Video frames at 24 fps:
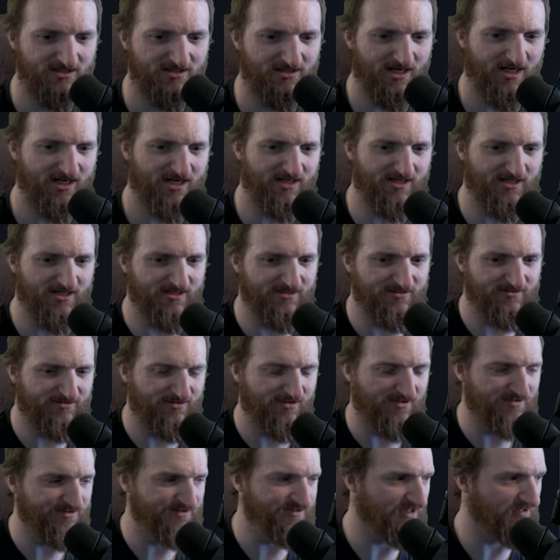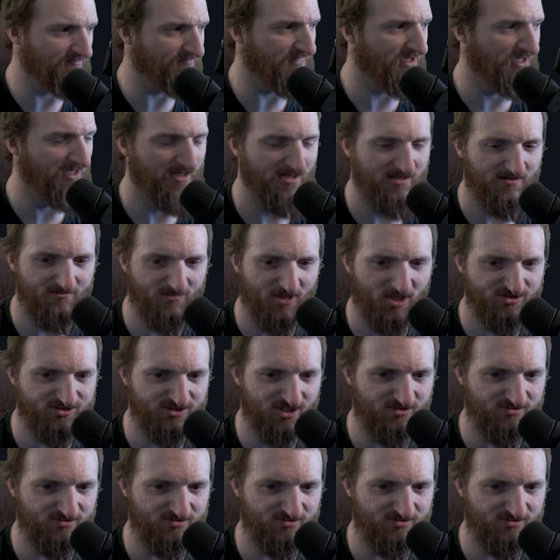And there's some bunch of